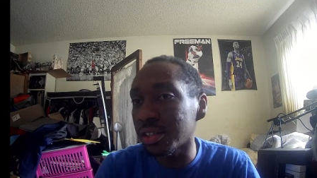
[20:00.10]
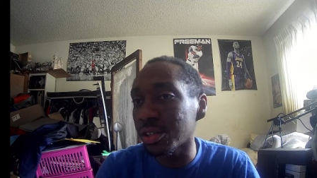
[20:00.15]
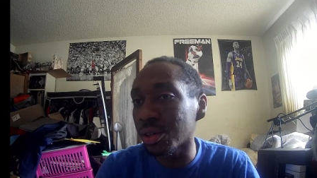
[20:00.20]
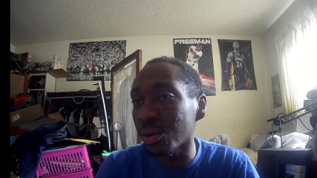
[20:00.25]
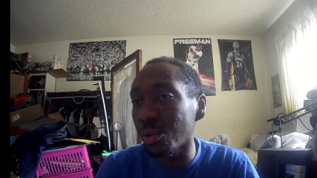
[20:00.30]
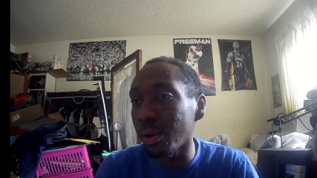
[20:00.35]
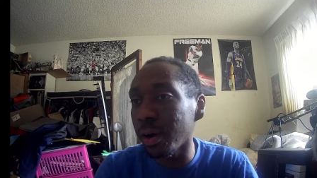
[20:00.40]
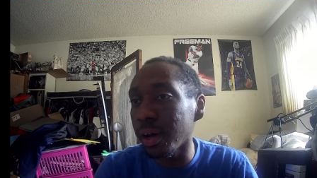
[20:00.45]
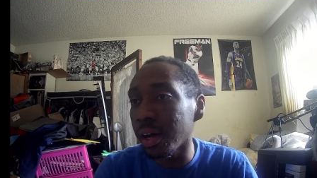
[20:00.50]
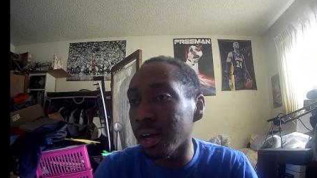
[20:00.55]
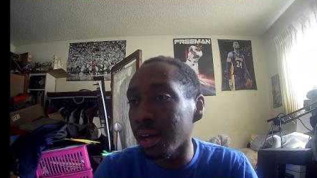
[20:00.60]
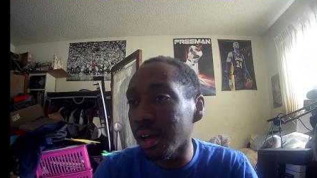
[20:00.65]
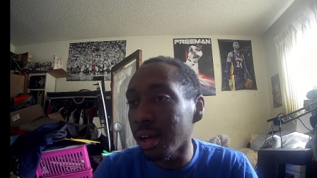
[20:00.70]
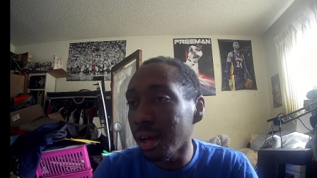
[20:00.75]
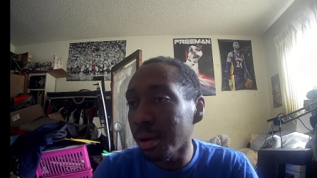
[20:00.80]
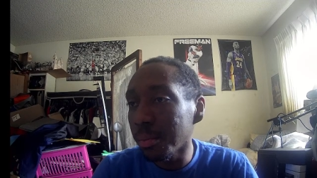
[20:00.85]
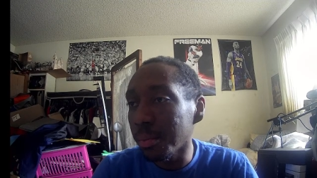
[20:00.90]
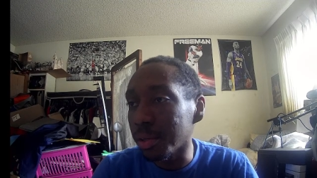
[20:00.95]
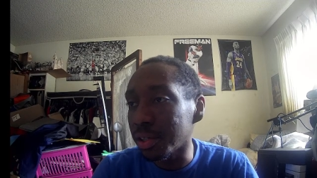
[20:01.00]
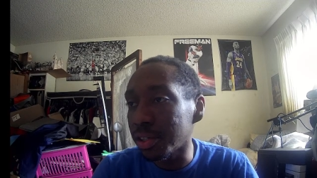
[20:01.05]
it away.
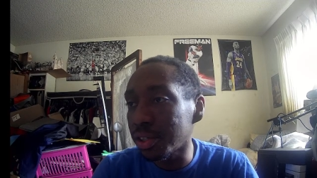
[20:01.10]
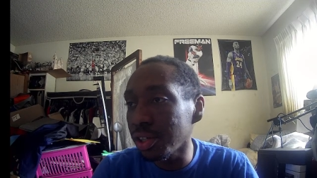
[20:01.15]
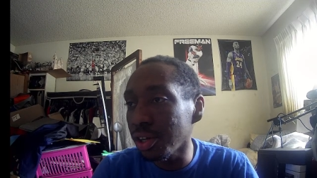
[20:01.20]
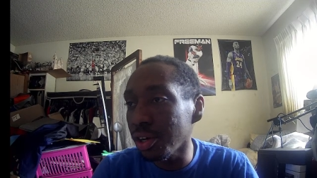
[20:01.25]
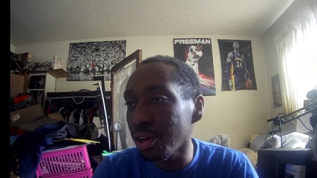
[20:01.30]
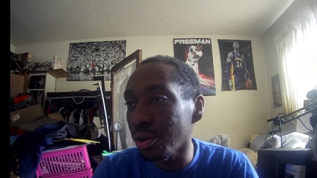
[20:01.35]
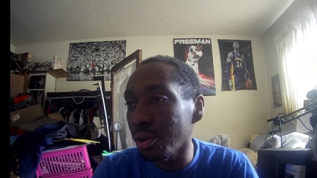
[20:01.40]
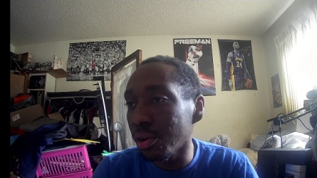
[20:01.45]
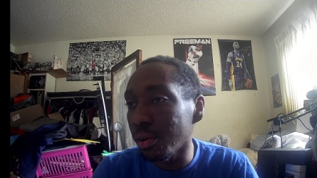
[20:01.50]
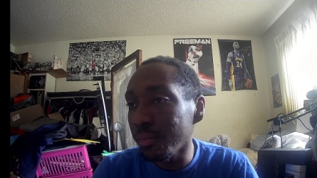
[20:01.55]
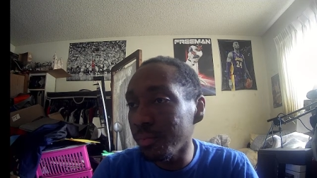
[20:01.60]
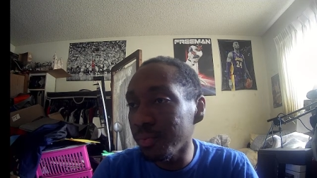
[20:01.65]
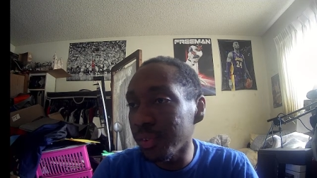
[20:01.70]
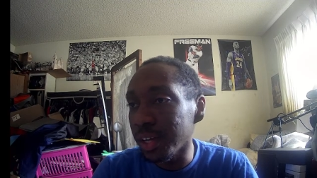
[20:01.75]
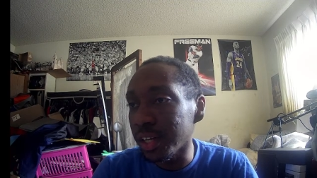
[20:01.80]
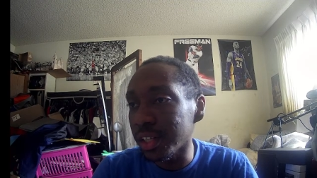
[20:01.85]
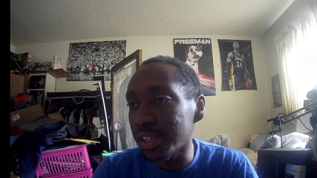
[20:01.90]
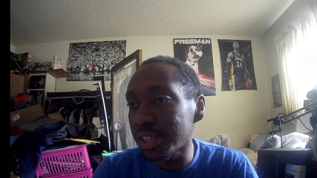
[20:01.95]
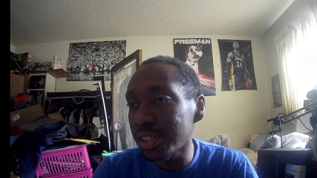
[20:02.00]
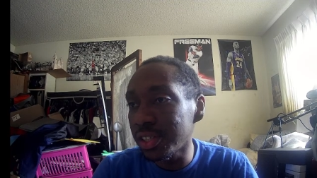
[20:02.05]
But still,
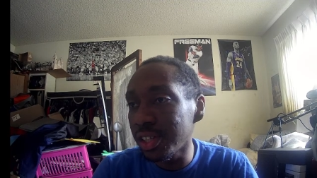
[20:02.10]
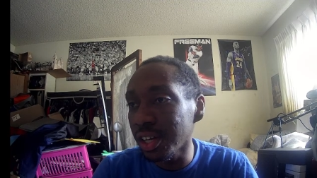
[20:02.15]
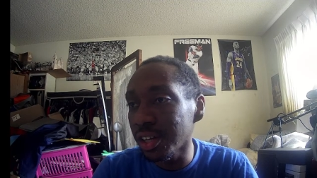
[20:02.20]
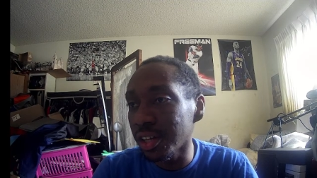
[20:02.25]
it's still